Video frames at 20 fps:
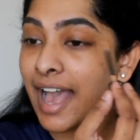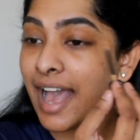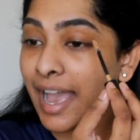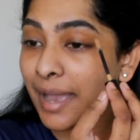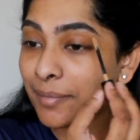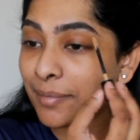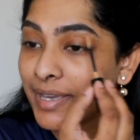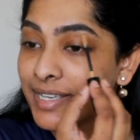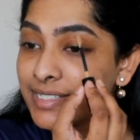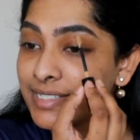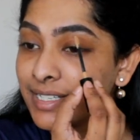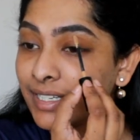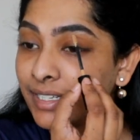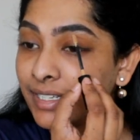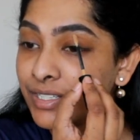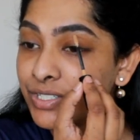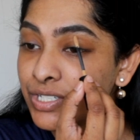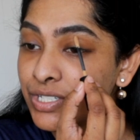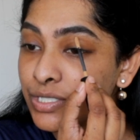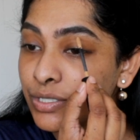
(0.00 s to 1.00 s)
I
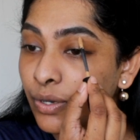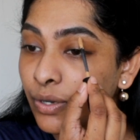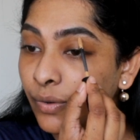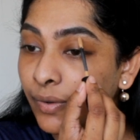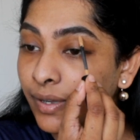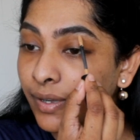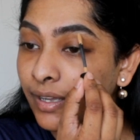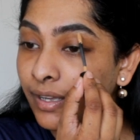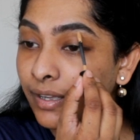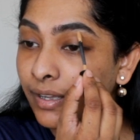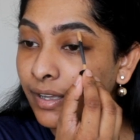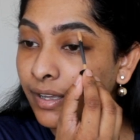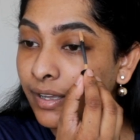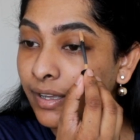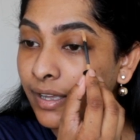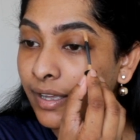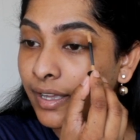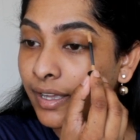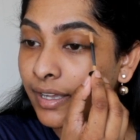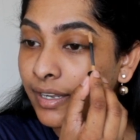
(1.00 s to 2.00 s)
basically just go
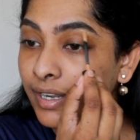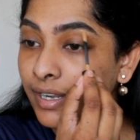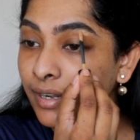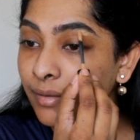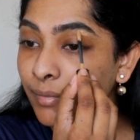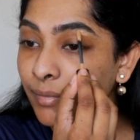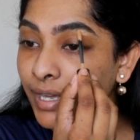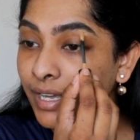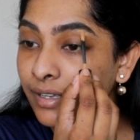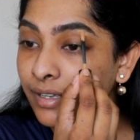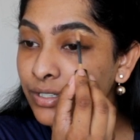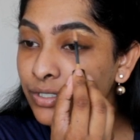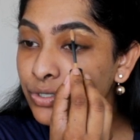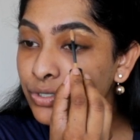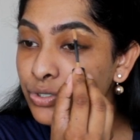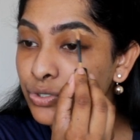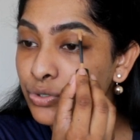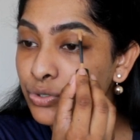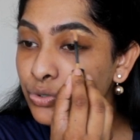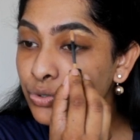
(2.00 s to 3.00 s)
ahead and make
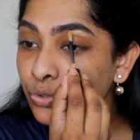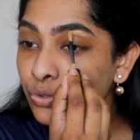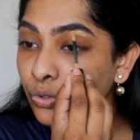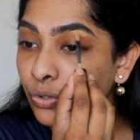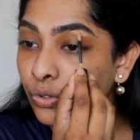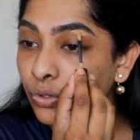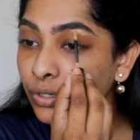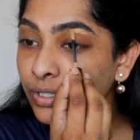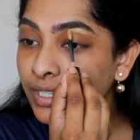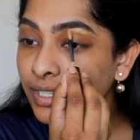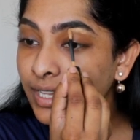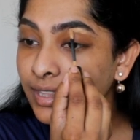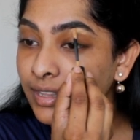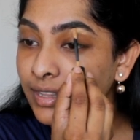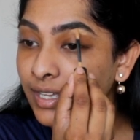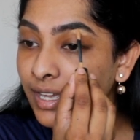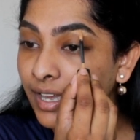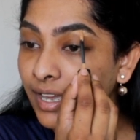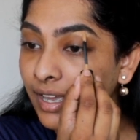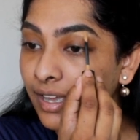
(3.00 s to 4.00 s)
sure that
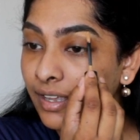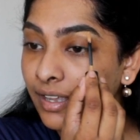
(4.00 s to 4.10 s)
the